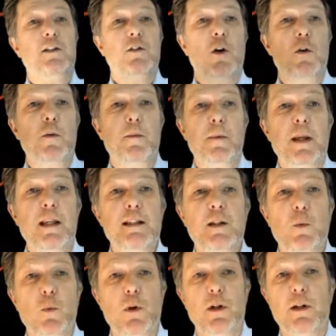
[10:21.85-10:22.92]
So is
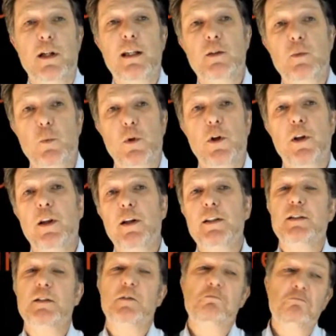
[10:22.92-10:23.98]
it
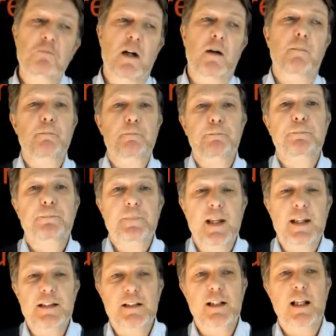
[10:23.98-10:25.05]
worthless? Well,
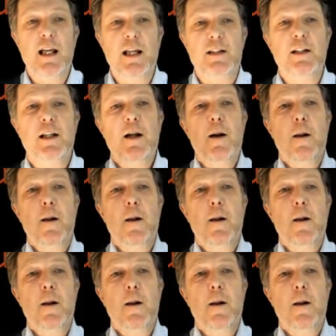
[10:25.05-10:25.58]
that's the case.